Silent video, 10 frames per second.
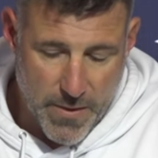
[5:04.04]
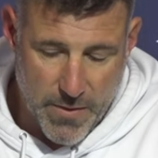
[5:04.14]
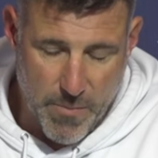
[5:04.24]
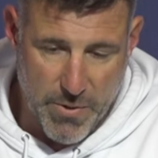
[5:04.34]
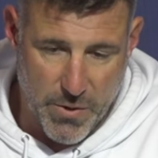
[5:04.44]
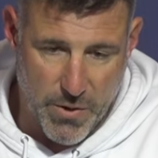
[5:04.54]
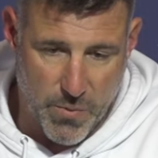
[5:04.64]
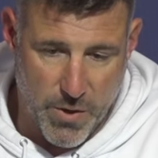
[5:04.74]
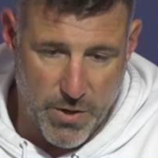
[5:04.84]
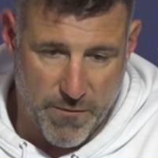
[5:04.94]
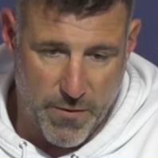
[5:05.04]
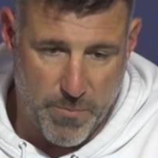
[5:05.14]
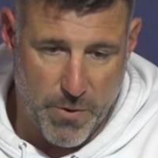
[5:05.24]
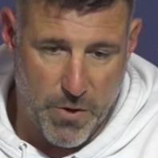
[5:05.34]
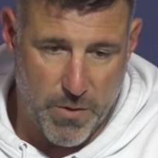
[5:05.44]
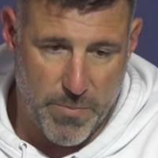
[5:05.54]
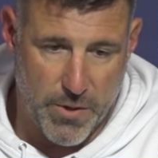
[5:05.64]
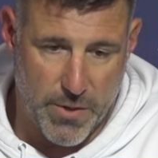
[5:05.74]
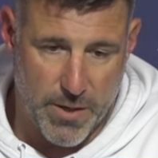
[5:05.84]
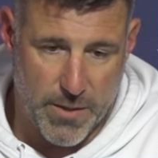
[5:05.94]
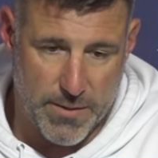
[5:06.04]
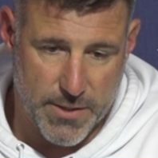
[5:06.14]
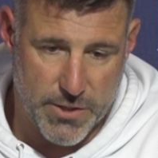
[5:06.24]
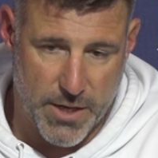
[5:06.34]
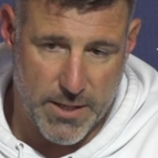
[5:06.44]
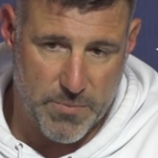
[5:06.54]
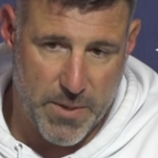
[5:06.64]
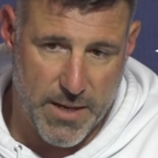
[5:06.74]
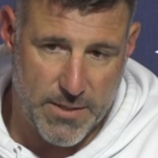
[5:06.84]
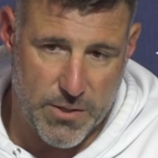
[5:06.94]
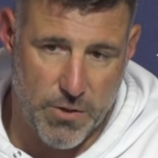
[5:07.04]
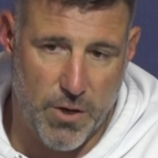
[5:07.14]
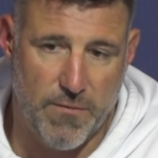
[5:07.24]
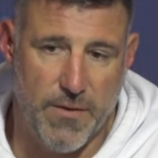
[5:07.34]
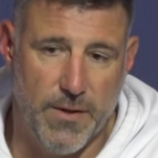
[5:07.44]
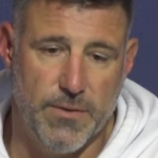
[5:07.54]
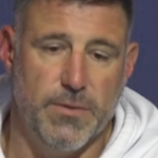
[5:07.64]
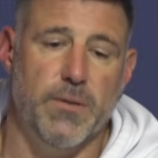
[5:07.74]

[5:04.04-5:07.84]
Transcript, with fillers: the ability to run the football, the ability to, to change pace on offense,